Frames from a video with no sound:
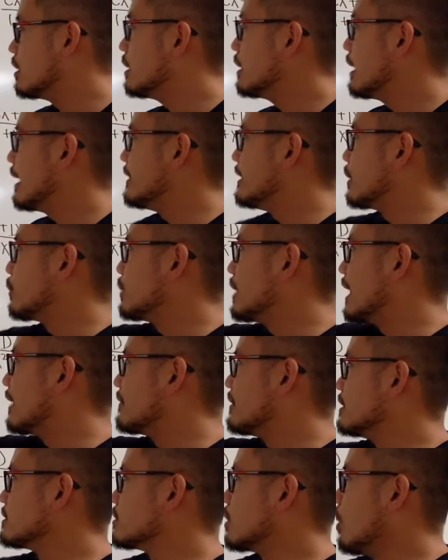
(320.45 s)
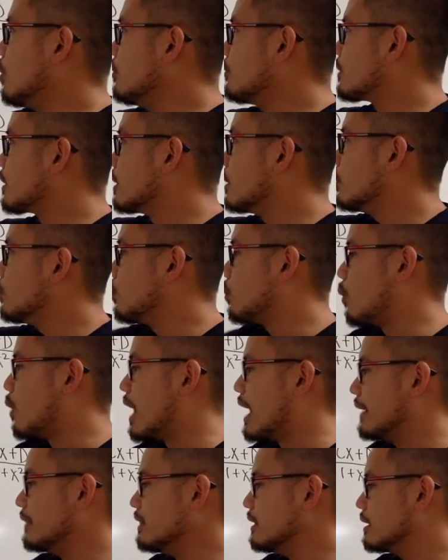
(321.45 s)
And then we have this over
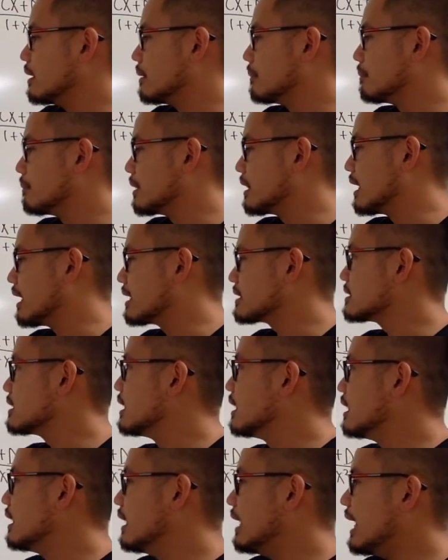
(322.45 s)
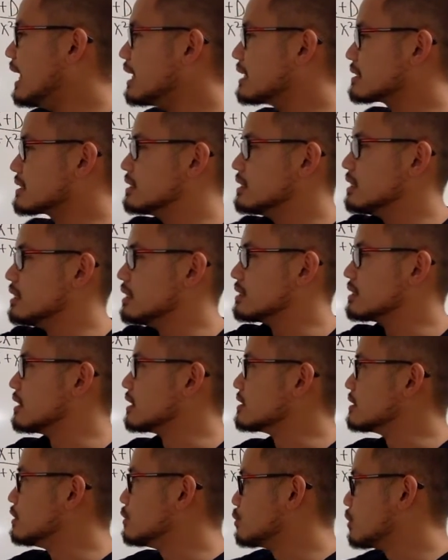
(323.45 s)
1 plus x is the
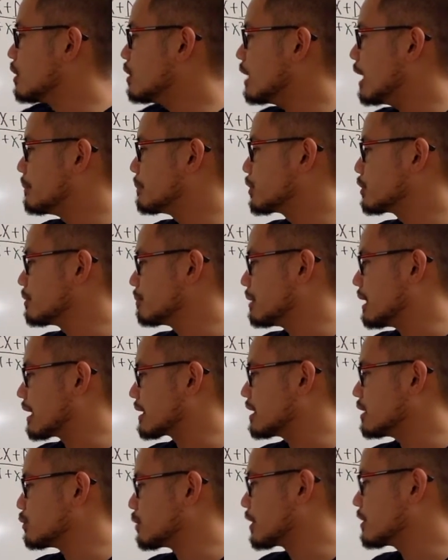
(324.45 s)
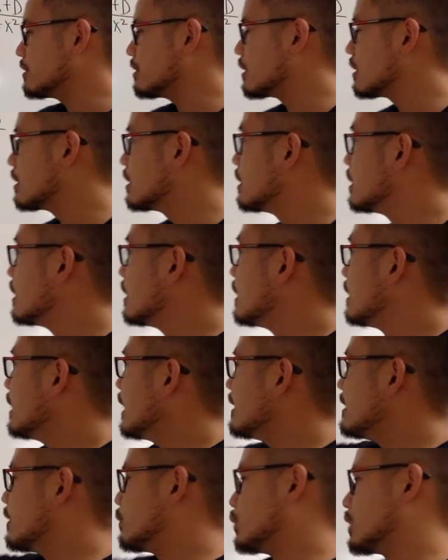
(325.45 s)
0 I'm going to plug in right here.
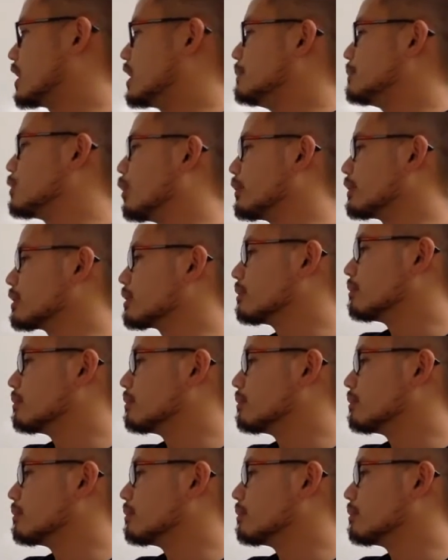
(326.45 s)
And then we keep going.